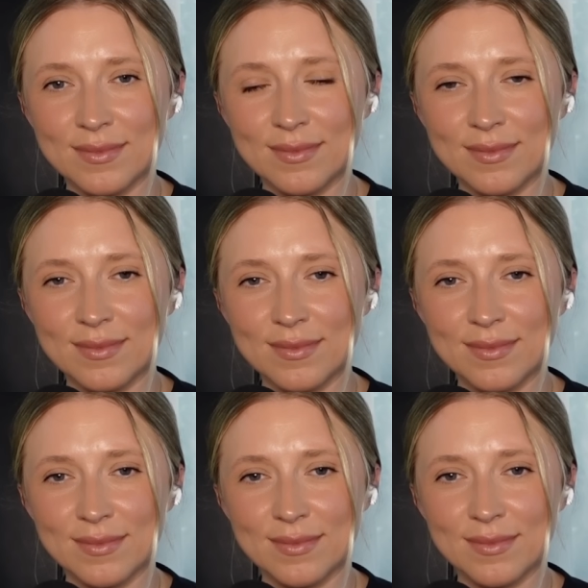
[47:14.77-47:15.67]
having.
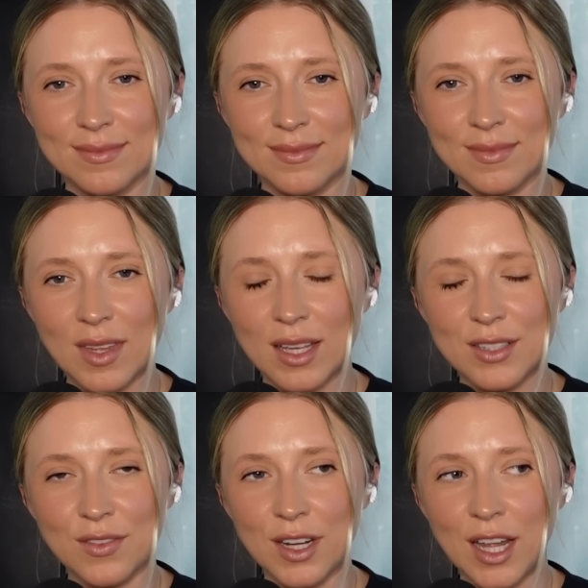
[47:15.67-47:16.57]
It's
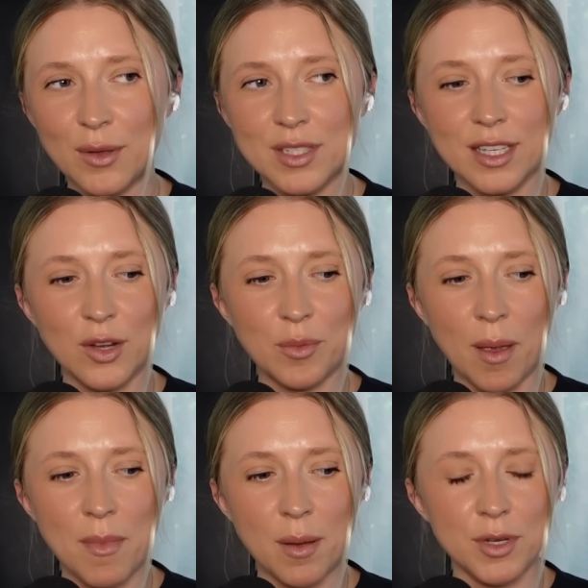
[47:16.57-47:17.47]
funny. I was sitting with my
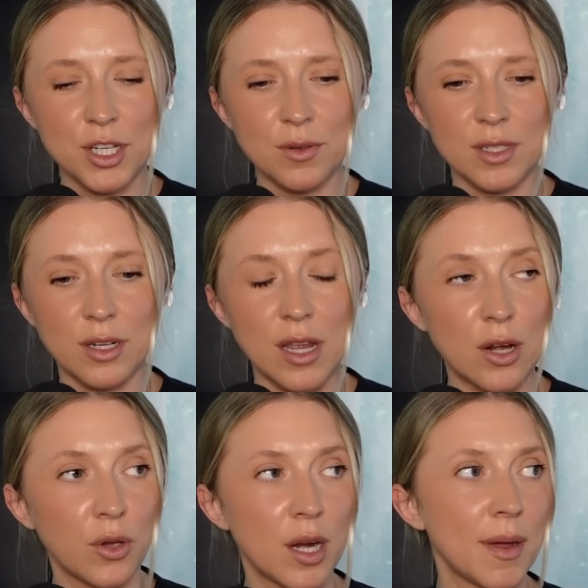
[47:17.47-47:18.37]
mom and she was
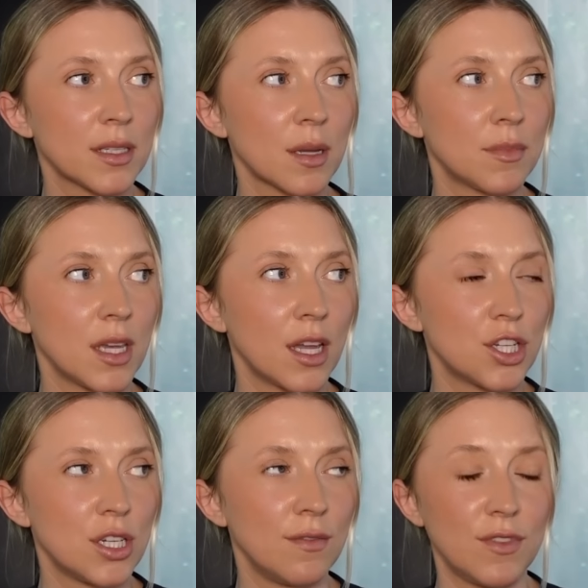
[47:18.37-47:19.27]
annoyed about something and
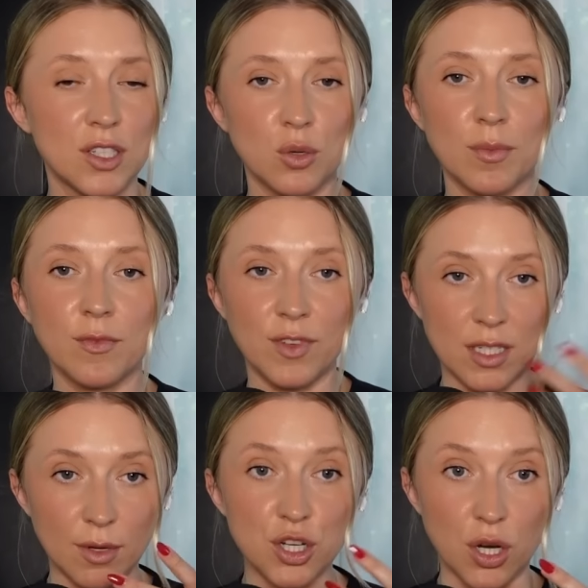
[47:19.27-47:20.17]
she vis-
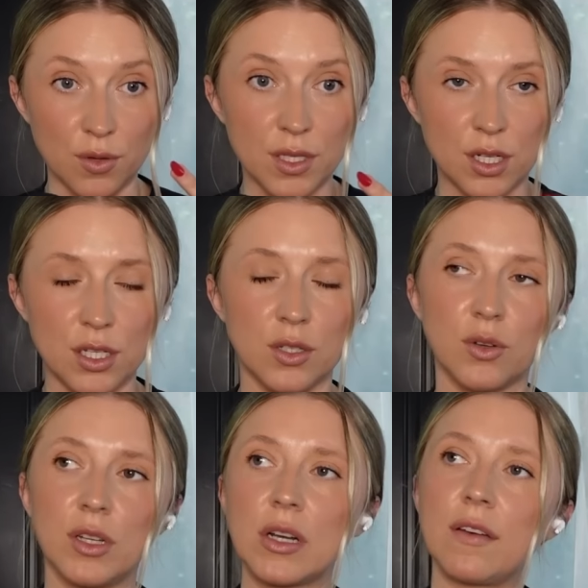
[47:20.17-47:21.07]
visibly shows that she's
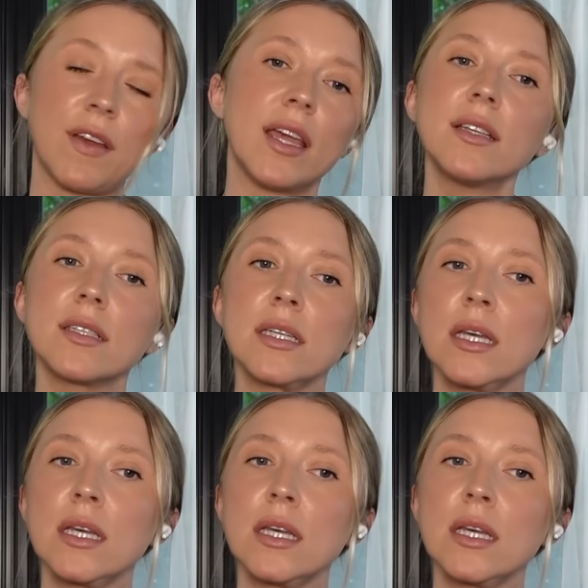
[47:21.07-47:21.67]
annoyed in her face.